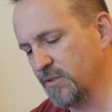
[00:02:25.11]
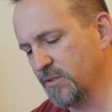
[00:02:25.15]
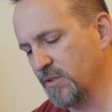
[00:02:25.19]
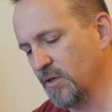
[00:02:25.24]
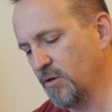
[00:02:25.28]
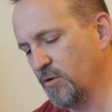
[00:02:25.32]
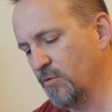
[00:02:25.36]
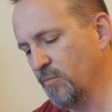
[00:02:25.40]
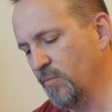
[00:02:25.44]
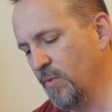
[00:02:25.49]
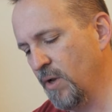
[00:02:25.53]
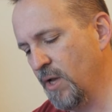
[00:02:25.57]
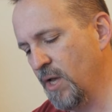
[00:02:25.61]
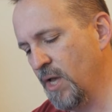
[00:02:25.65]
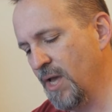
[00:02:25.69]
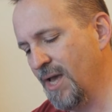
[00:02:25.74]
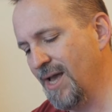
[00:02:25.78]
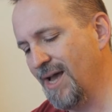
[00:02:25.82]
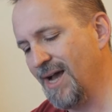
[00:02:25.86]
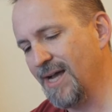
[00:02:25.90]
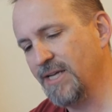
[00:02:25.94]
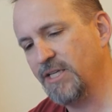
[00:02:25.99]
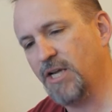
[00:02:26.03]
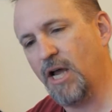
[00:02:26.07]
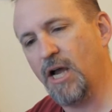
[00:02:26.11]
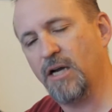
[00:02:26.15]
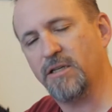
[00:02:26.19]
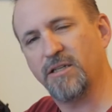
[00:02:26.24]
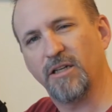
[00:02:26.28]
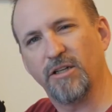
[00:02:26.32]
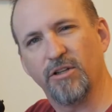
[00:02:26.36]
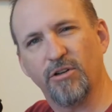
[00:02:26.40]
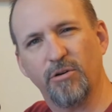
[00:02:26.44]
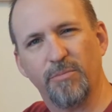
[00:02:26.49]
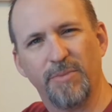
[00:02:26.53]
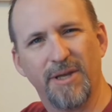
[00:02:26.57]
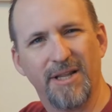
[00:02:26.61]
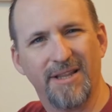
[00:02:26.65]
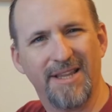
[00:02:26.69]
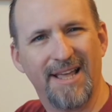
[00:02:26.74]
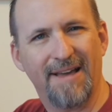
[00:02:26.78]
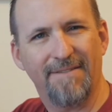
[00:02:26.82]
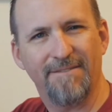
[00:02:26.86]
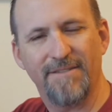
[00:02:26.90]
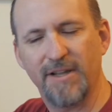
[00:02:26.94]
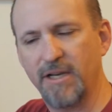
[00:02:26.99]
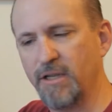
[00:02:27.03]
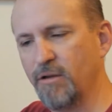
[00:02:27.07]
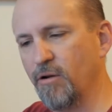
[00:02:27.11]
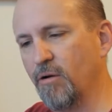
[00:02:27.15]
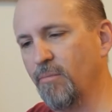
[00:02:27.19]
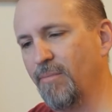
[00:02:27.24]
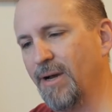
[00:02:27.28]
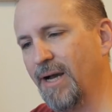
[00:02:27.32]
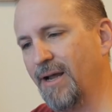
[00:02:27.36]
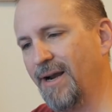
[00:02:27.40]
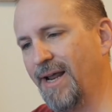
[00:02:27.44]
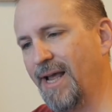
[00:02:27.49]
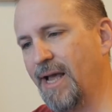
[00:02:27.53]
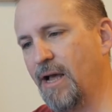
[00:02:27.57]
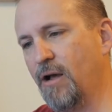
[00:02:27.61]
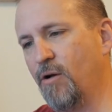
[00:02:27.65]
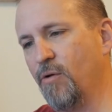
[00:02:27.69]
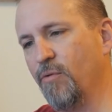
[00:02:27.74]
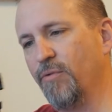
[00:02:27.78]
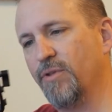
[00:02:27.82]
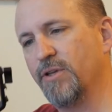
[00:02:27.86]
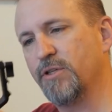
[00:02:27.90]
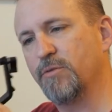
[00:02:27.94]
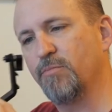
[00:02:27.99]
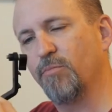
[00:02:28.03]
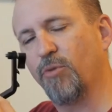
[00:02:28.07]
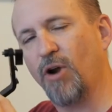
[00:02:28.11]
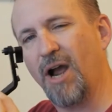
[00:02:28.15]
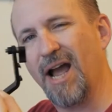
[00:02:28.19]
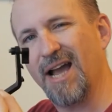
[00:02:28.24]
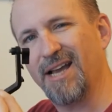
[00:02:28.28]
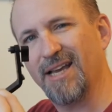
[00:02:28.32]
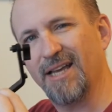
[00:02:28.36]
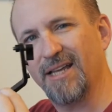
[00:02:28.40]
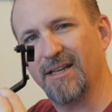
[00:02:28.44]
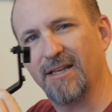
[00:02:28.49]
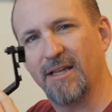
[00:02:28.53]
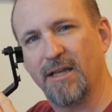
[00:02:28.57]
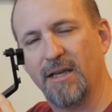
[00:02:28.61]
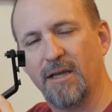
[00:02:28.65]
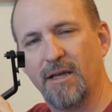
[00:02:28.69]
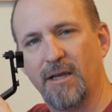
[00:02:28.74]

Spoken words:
So I talked a little bit in that video about how this bracket